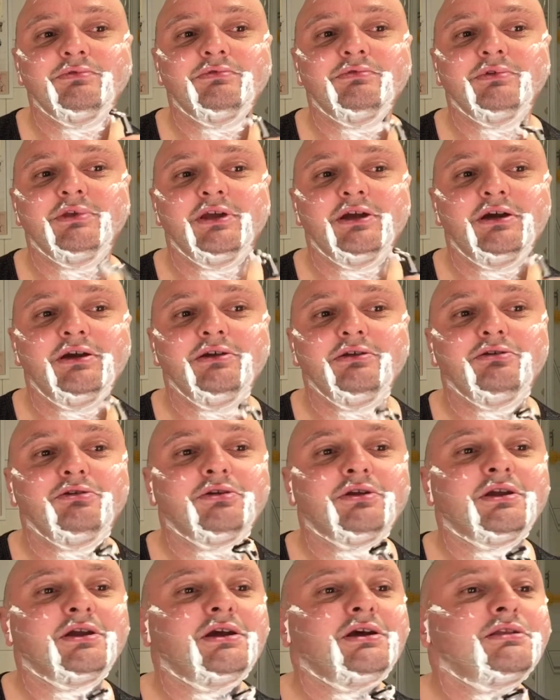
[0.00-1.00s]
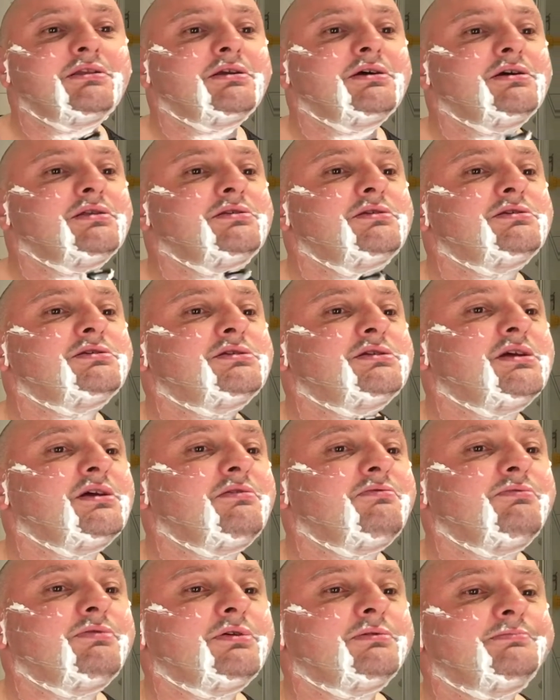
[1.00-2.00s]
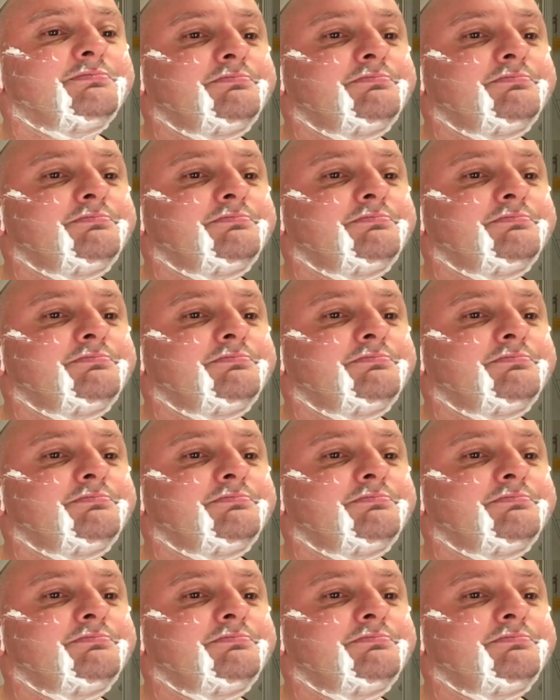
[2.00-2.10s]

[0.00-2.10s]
Yeah, you can cut yourself,